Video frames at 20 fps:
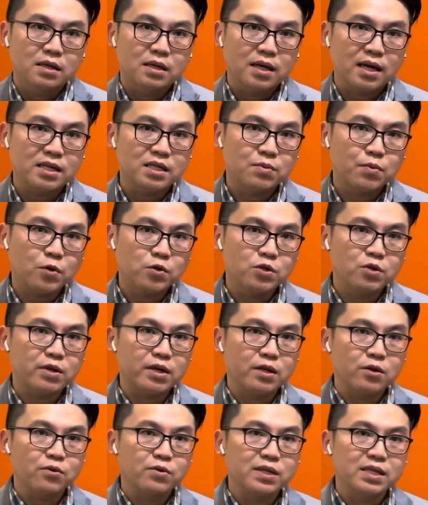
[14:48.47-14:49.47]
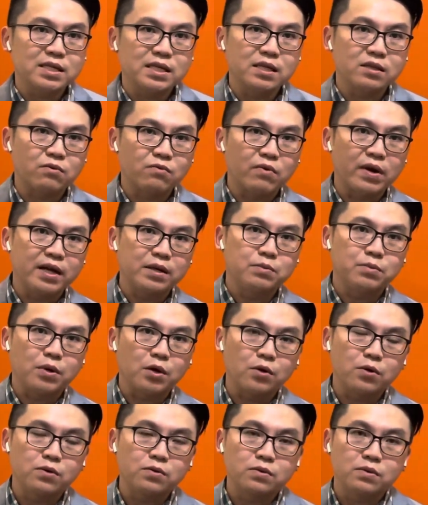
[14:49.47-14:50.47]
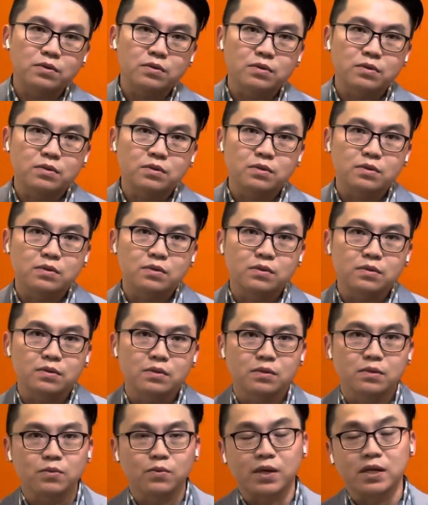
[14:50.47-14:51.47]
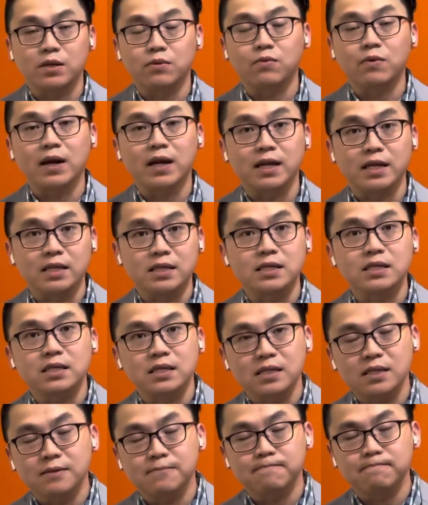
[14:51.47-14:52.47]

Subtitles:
I suppose you can only see the rainbow when it rains.